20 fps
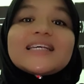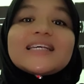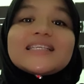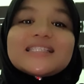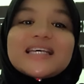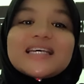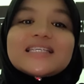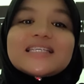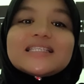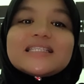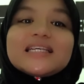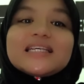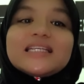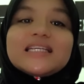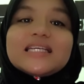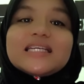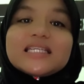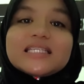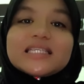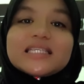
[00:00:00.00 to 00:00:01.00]
access
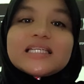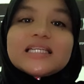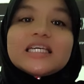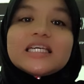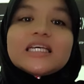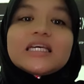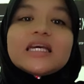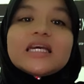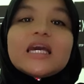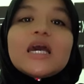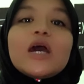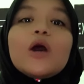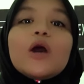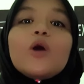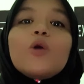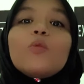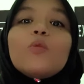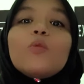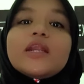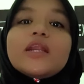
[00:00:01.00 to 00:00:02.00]
it easily
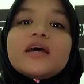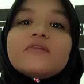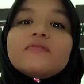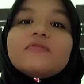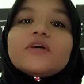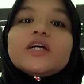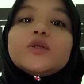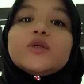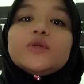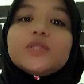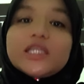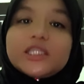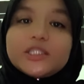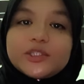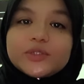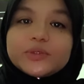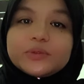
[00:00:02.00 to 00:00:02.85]
whenever you need to.